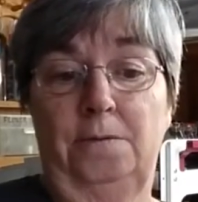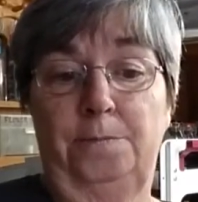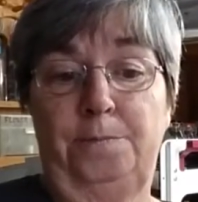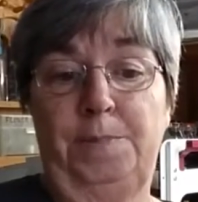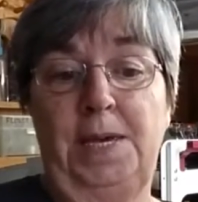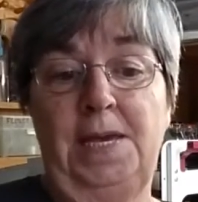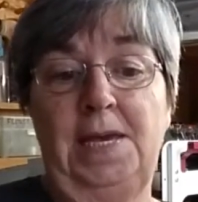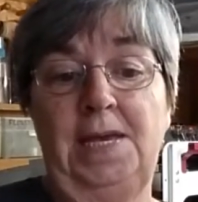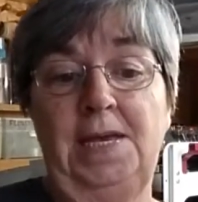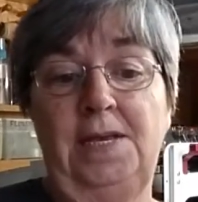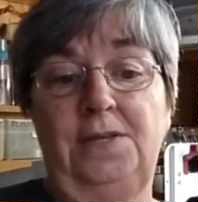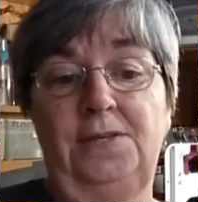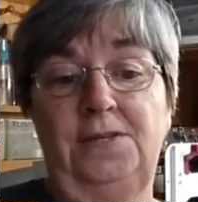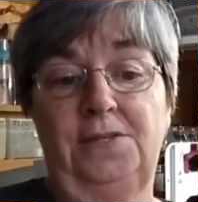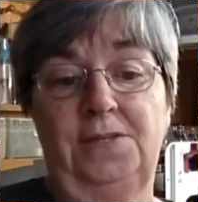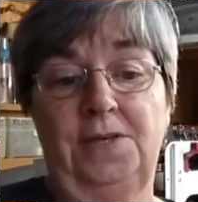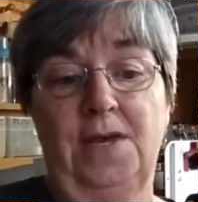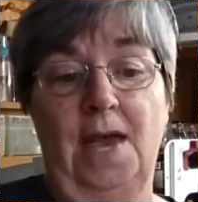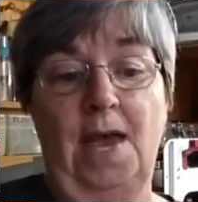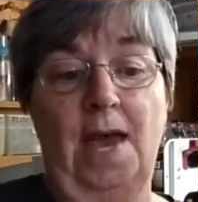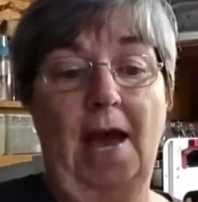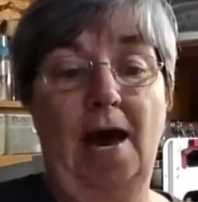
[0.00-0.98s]

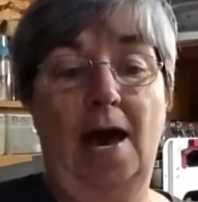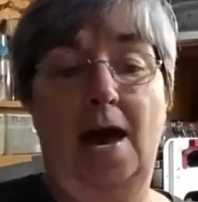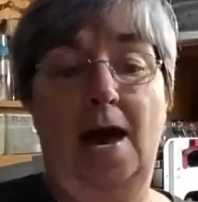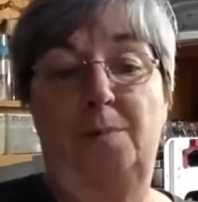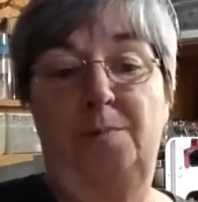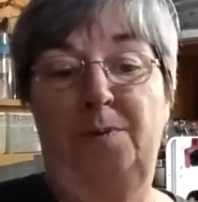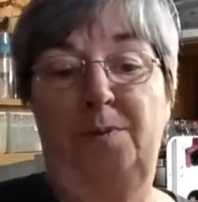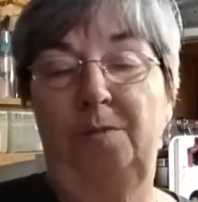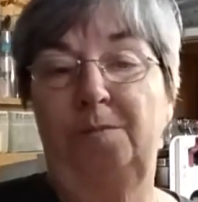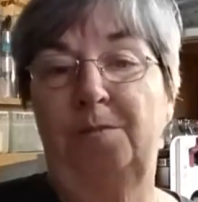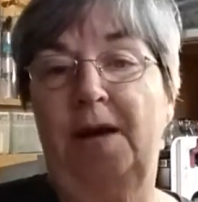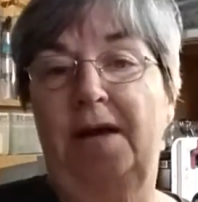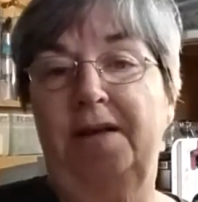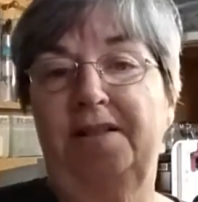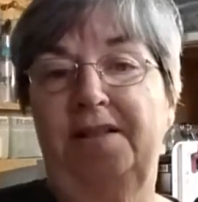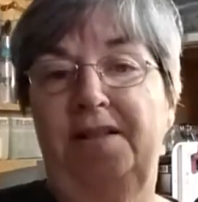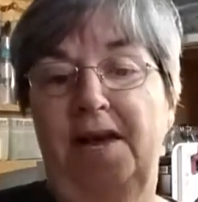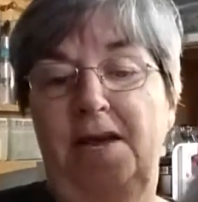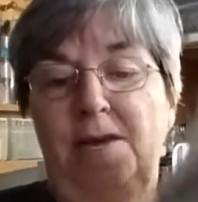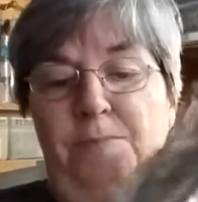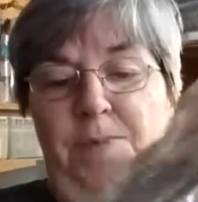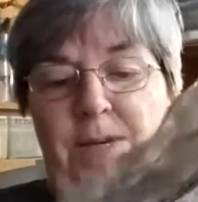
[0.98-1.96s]
piece. I put my
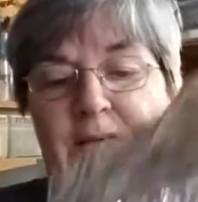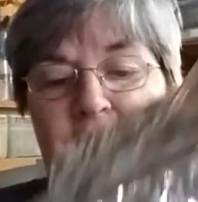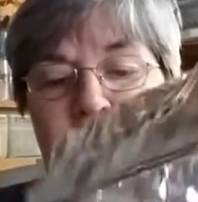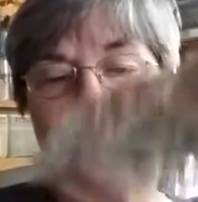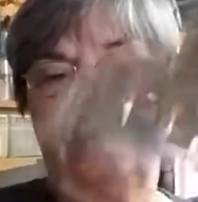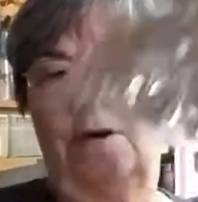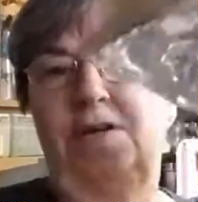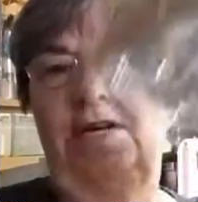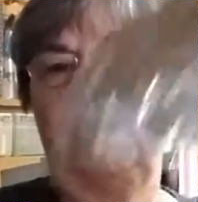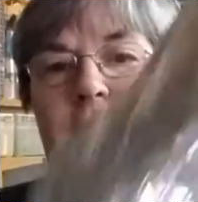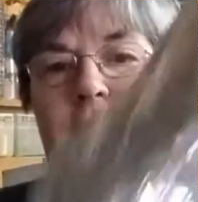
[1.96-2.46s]
clay piece on